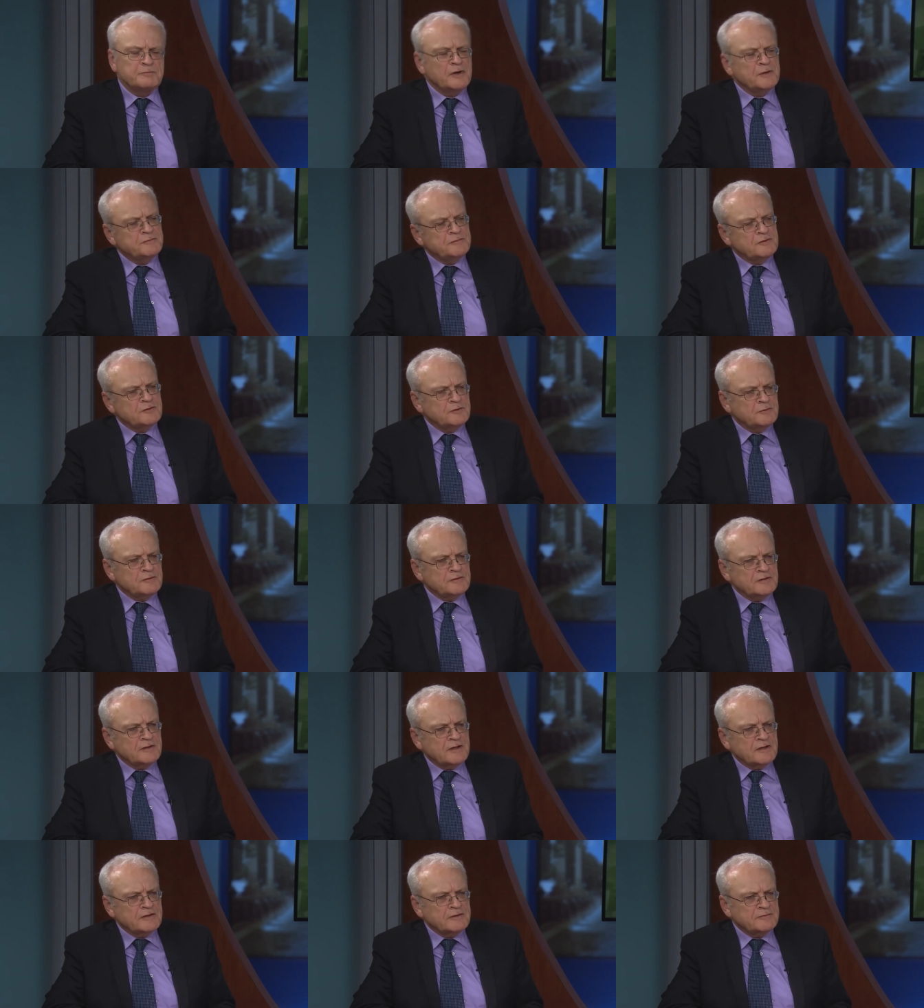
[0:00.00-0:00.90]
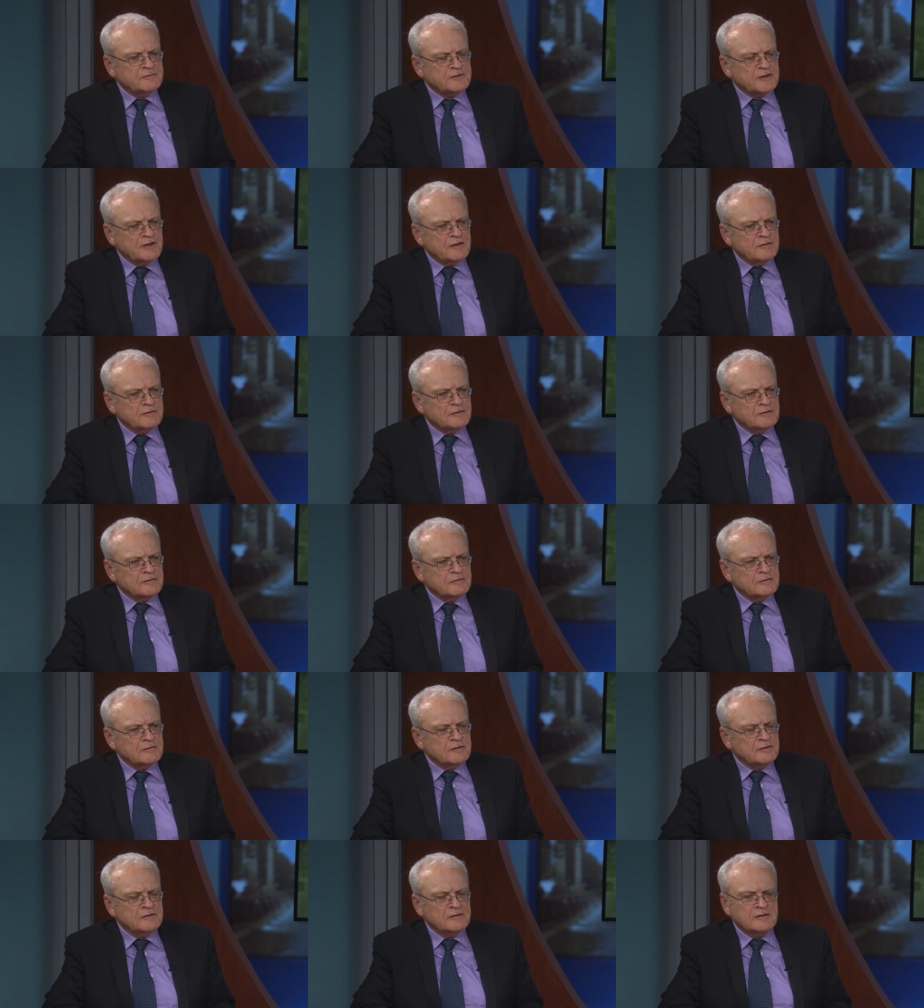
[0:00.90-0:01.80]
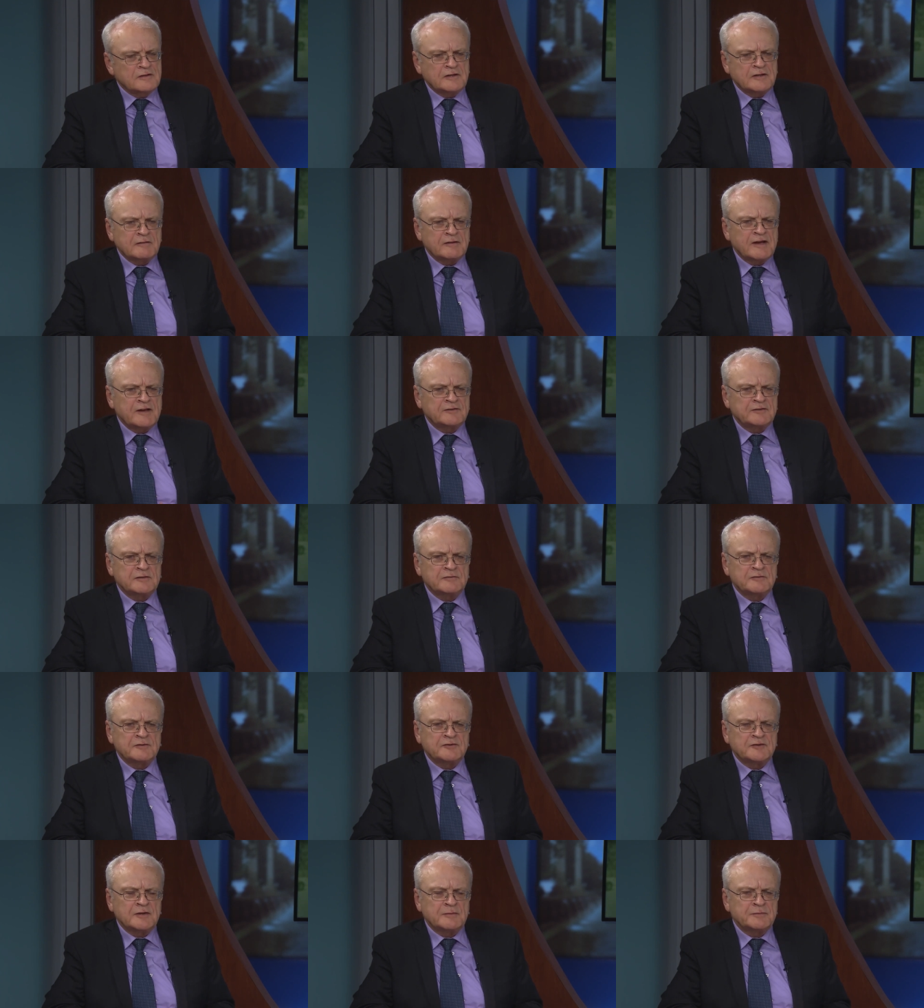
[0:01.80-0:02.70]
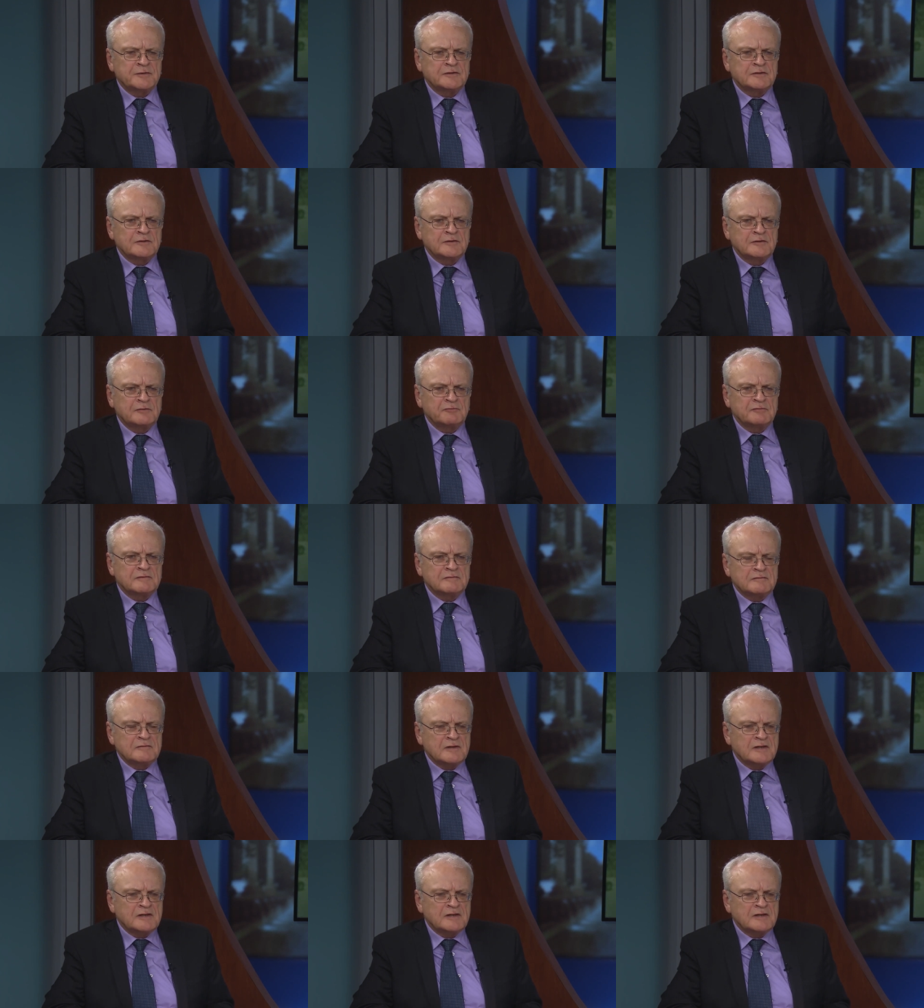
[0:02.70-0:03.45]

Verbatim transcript: bumped into an out of towner and they're asking for something to do,